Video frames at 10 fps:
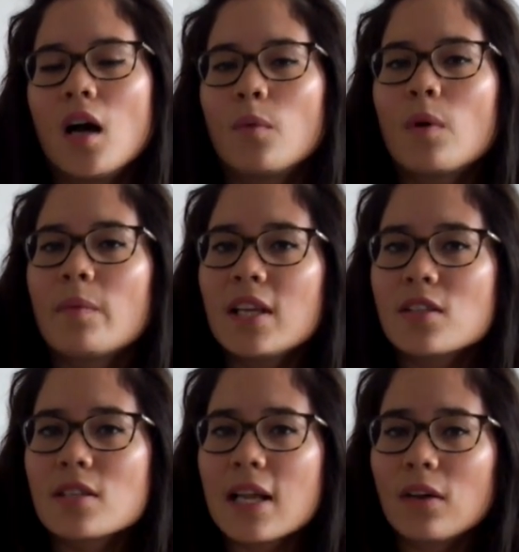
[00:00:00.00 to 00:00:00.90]
When
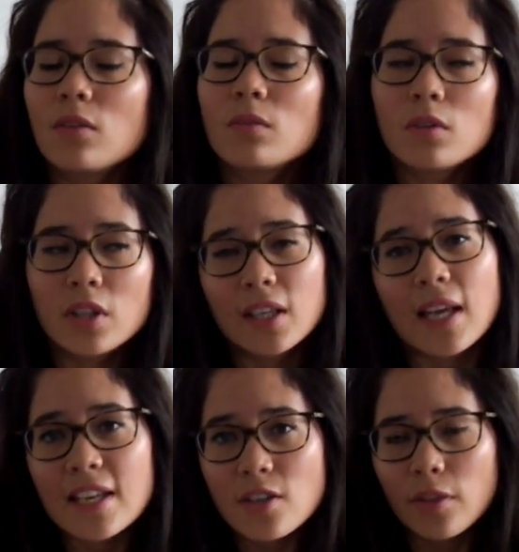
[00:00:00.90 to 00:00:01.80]
we now look
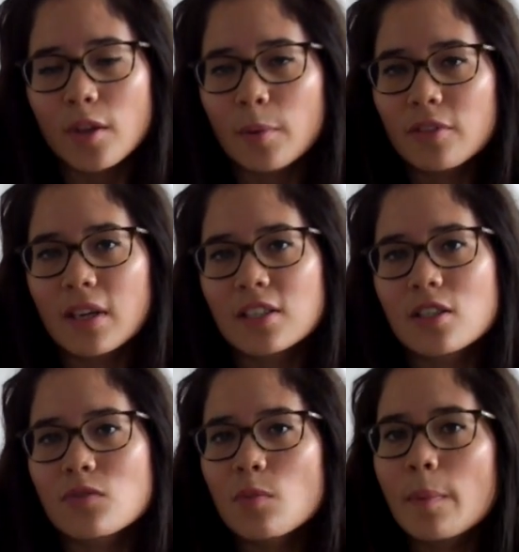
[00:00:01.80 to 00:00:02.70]
at endothermic
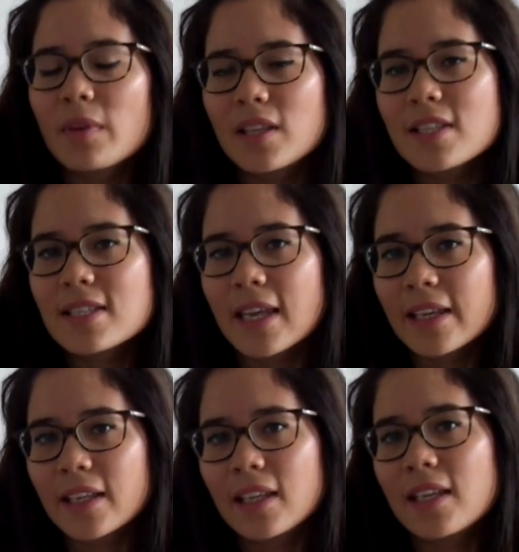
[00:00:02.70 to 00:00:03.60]
reactions, remember these
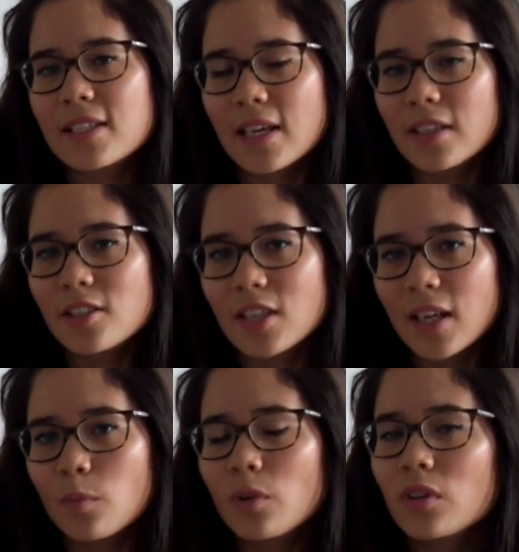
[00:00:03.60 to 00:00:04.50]
take in heat energy
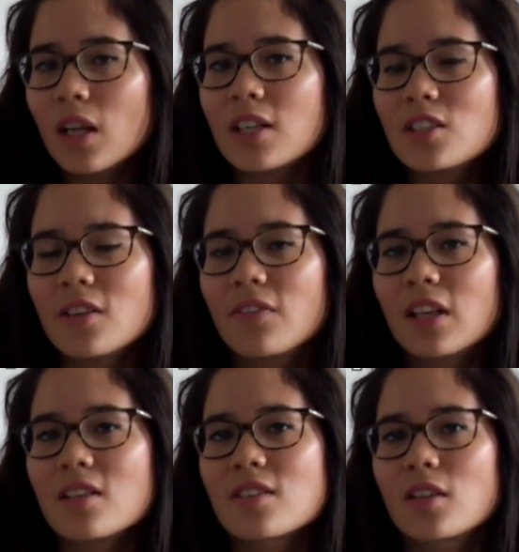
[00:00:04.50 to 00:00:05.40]
and what you'll actually
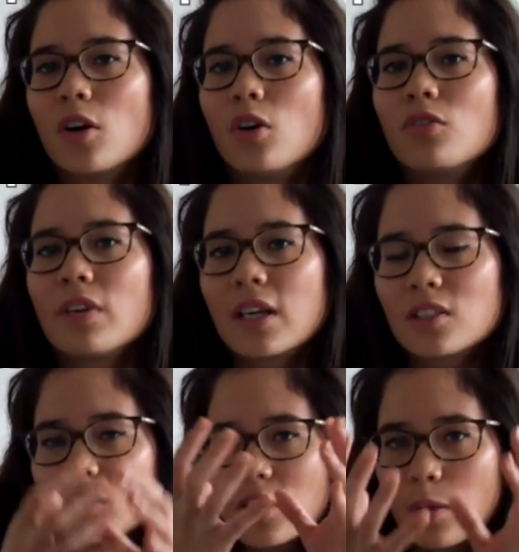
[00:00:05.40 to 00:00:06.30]
feel is that the whole
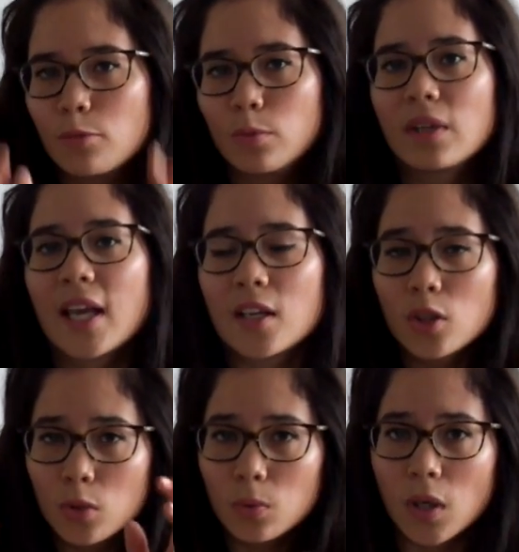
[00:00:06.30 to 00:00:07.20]
reaction chamber will
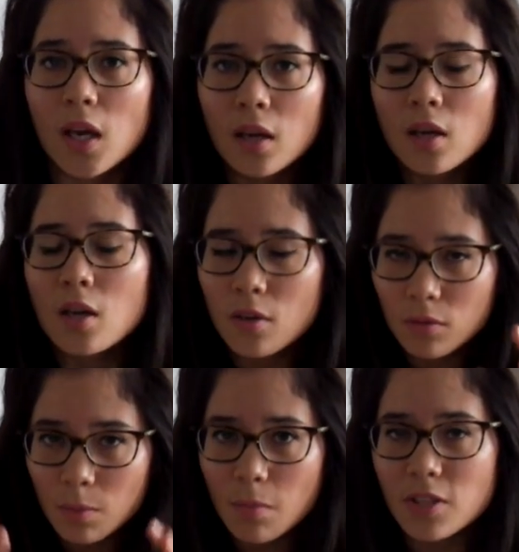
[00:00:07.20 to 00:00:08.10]
get cooler.
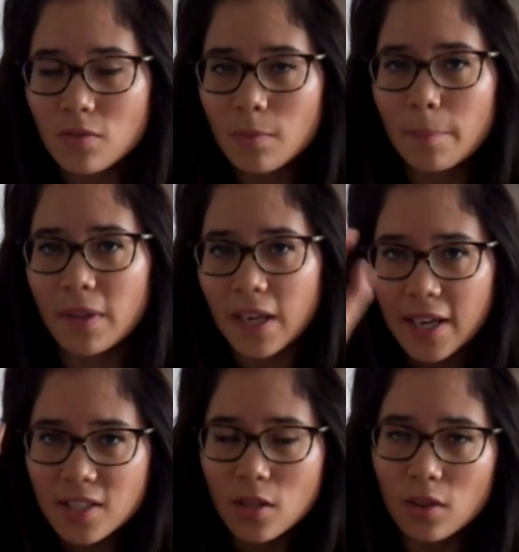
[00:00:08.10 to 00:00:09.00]
You must remember that
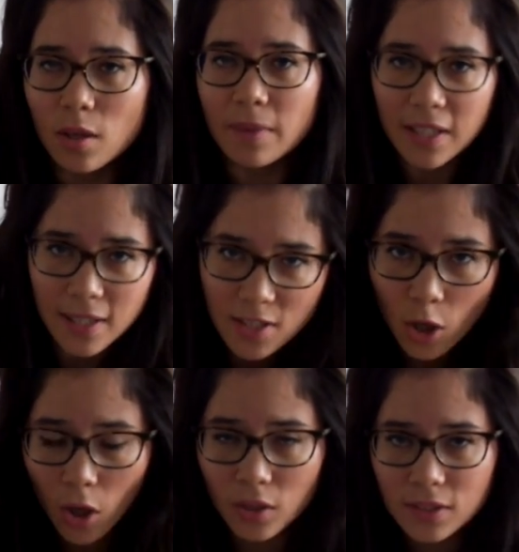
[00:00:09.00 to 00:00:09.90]
exothermic, it gets
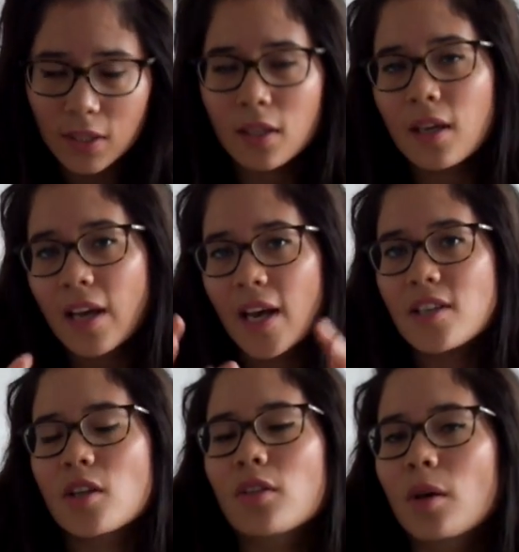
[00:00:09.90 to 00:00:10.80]
hot,
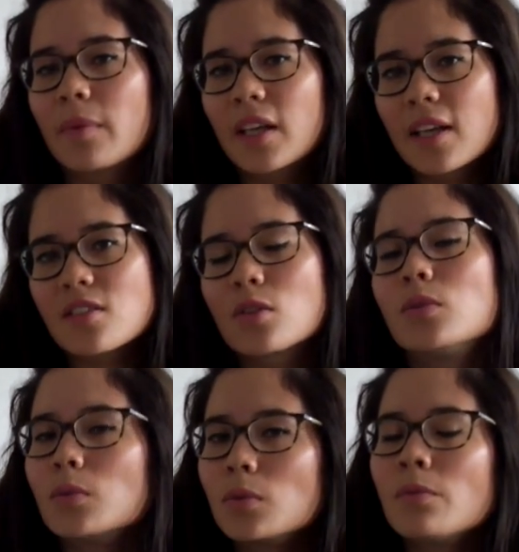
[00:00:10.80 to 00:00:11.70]
endothermic, it gets
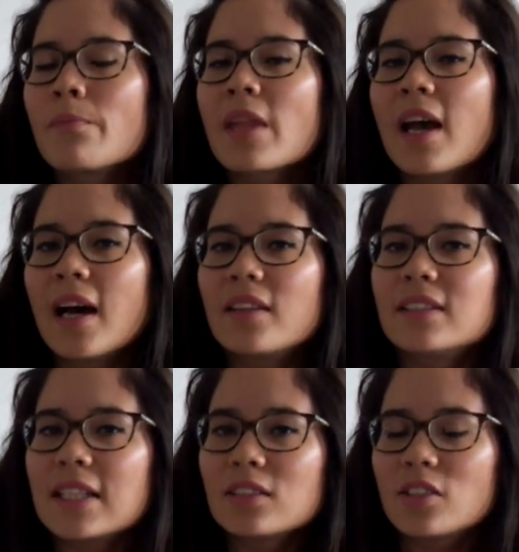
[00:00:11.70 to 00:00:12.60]
cool. And
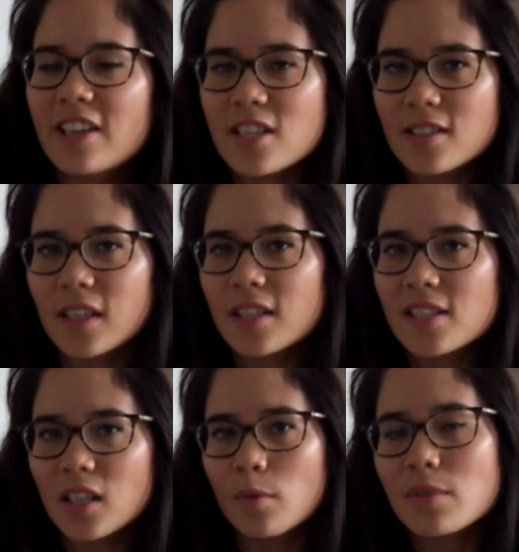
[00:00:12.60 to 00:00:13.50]
the delta H sign
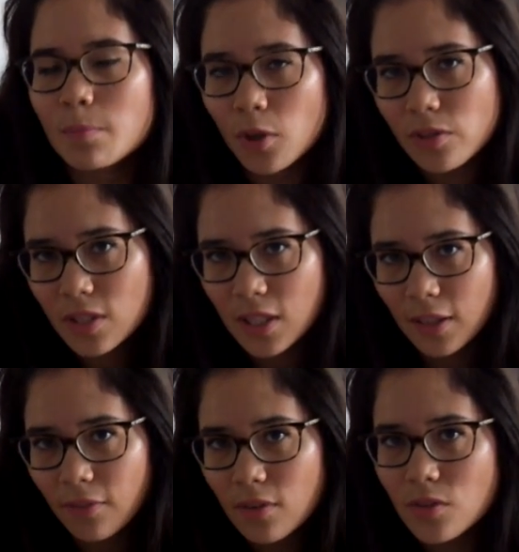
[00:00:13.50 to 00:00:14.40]
this time is
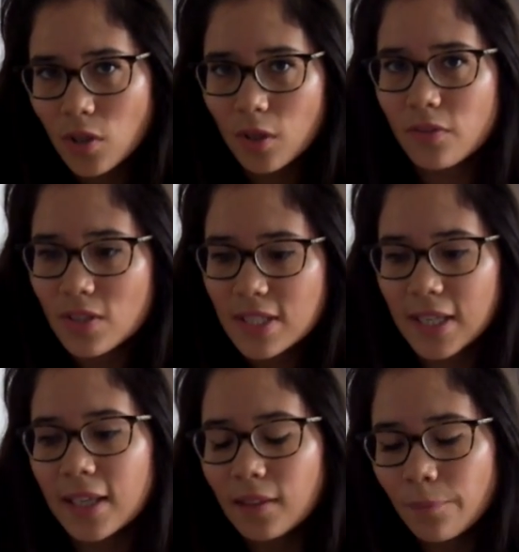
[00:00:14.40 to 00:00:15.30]
positive. So if you
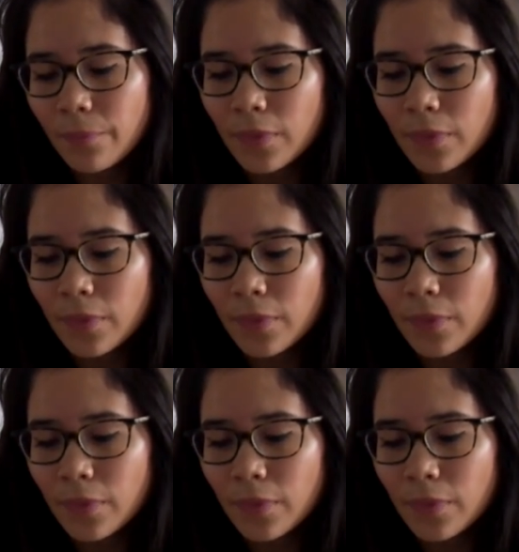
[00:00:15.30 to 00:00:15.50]
see it,